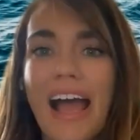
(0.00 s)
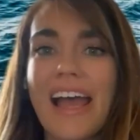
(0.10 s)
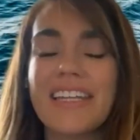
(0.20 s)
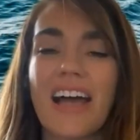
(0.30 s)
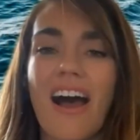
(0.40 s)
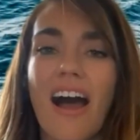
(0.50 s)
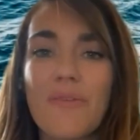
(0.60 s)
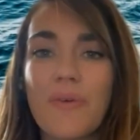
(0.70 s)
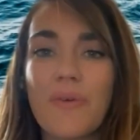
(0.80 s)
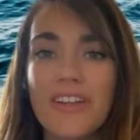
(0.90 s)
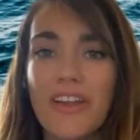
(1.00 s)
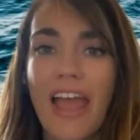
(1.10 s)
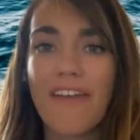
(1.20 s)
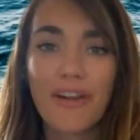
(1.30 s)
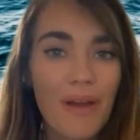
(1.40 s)
and I want
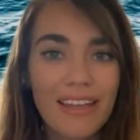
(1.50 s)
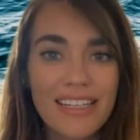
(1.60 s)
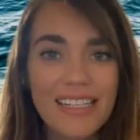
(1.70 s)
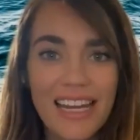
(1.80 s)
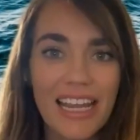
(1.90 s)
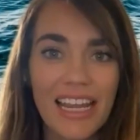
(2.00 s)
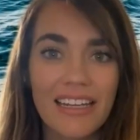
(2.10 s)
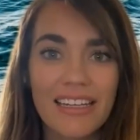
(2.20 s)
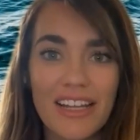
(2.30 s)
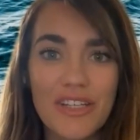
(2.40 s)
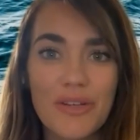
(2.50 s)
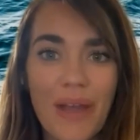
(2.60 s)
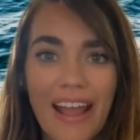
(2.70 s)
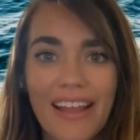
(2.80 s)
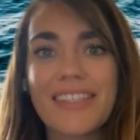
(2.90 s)
everyone listening in to
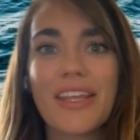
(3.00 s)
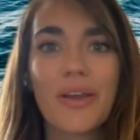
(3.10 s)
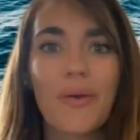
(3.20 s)
answer the